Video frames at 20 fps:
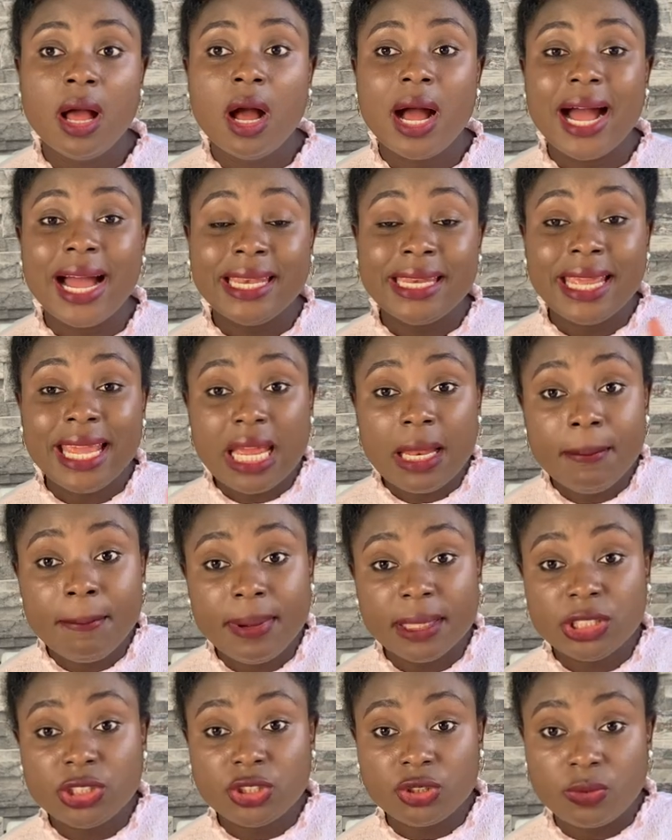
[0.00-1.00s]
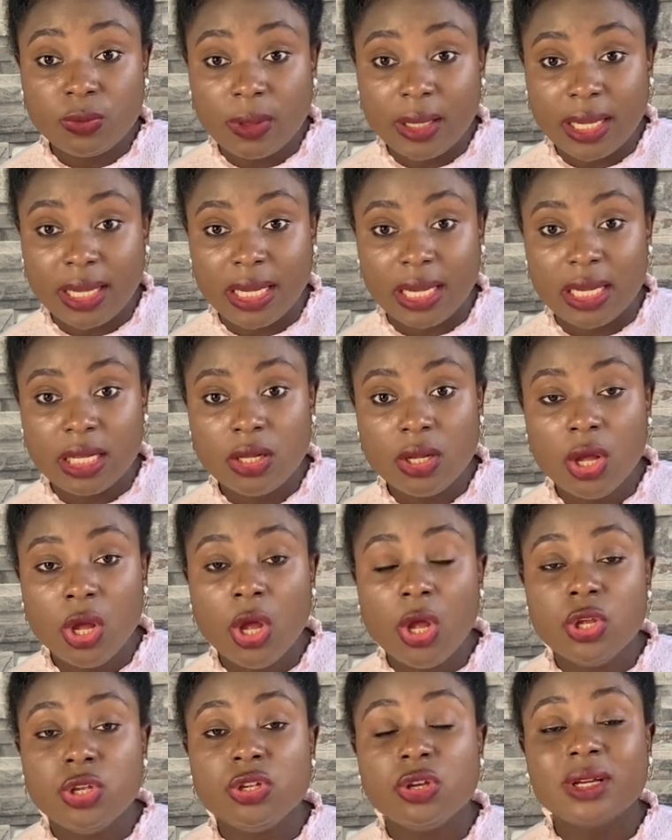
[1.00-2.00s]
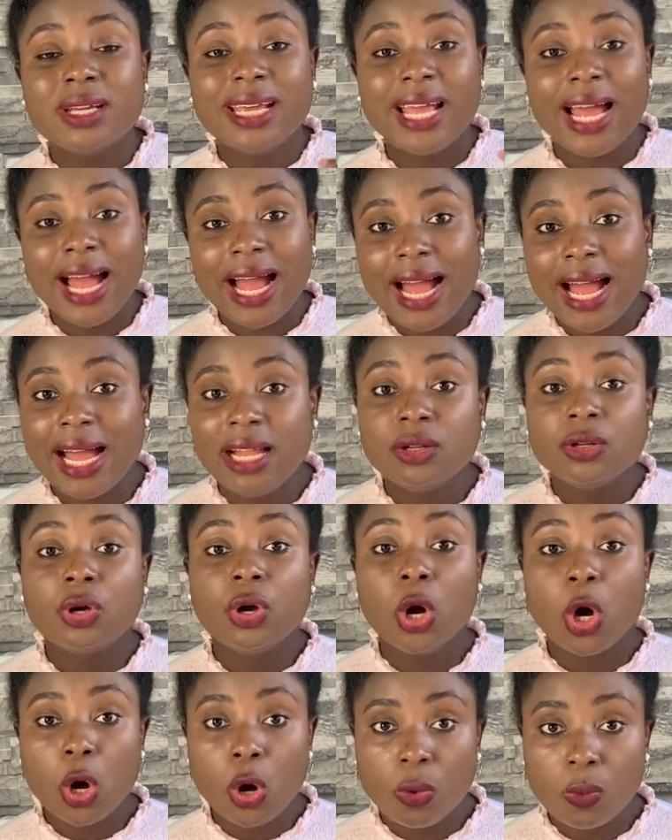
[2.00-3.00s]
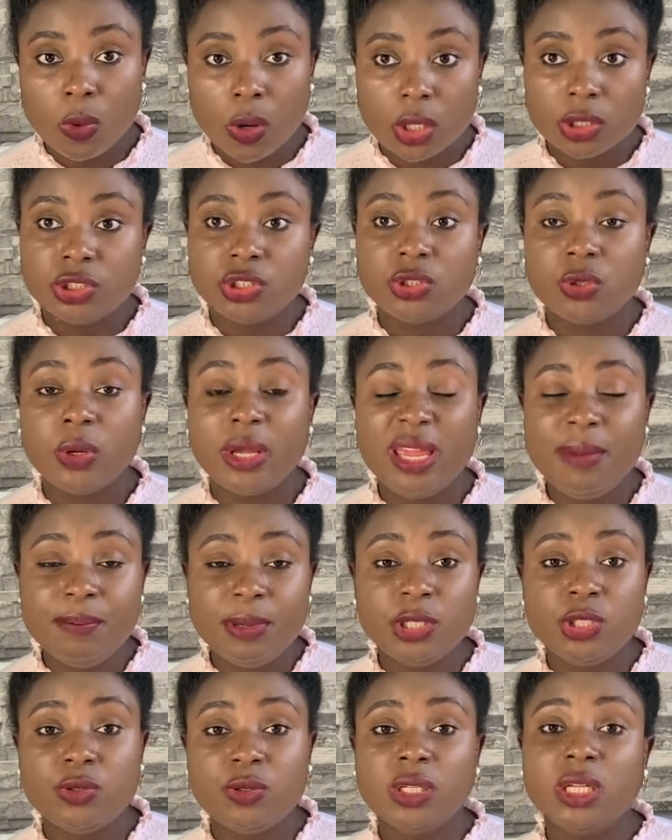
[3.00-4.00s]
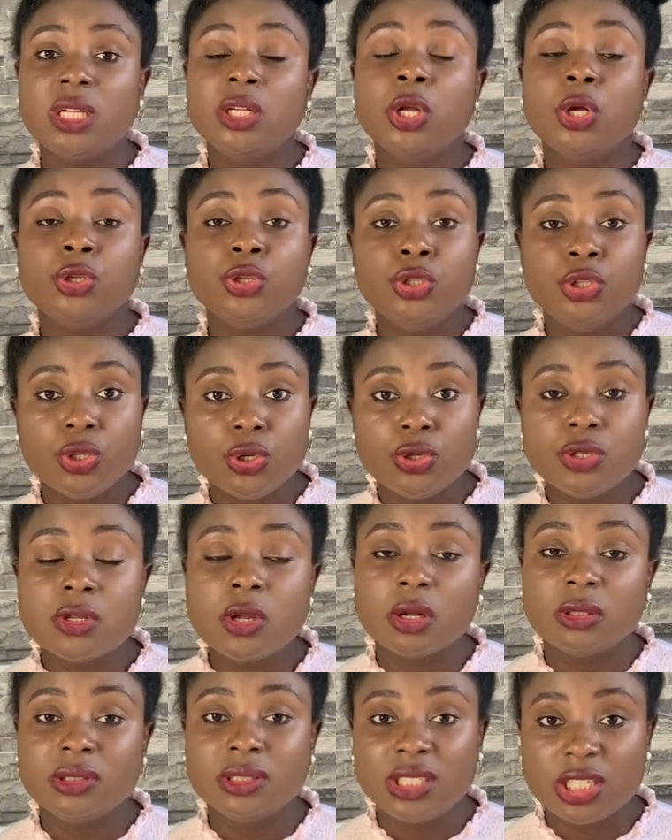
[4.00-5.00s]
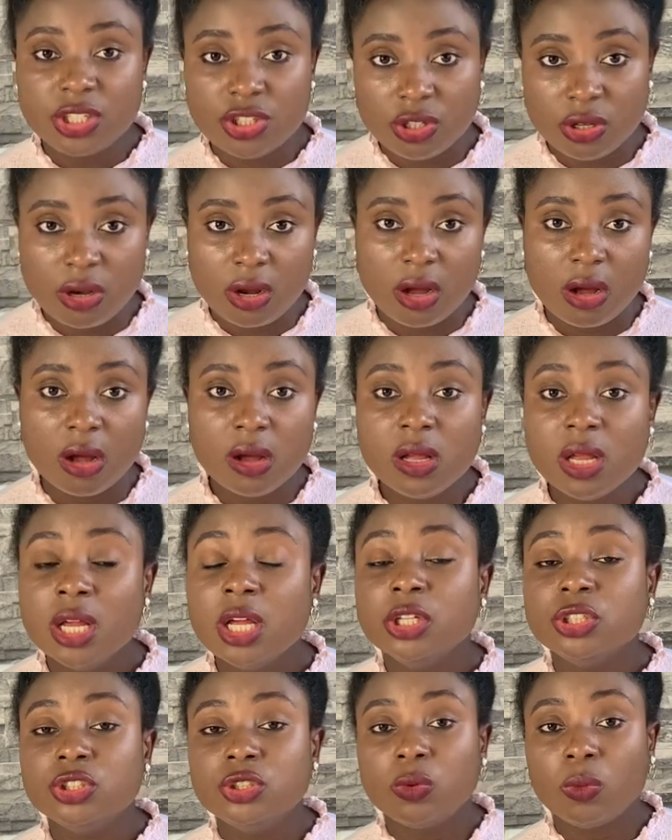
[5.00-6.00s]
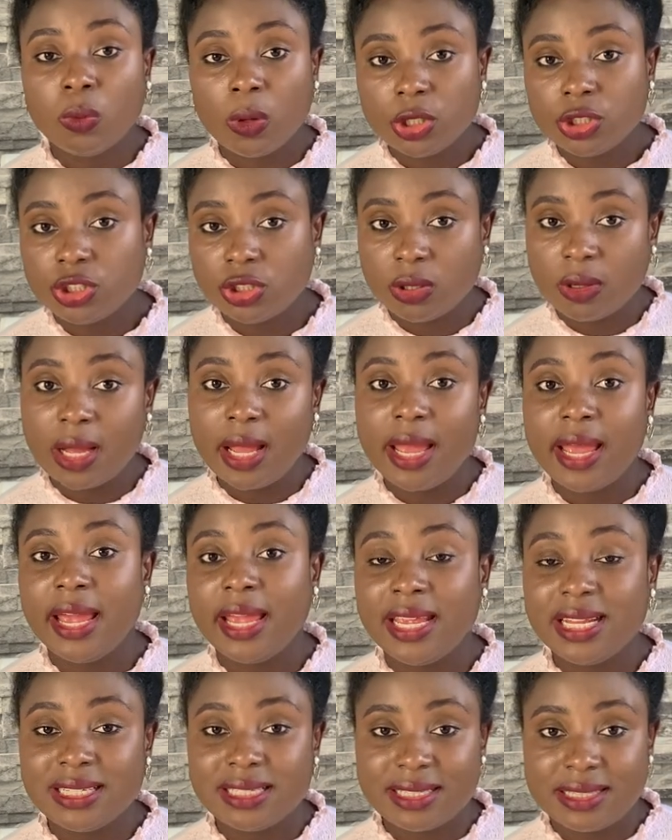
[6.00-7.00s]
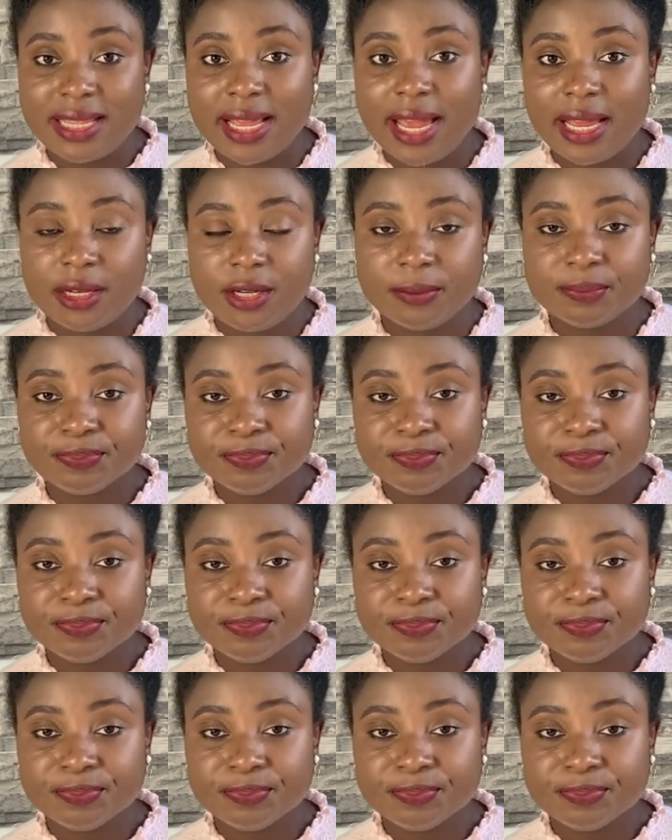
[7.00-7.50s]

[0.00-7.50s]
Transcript: And in between, you can co-wash. So in between, use conditioner to wash your hair instead.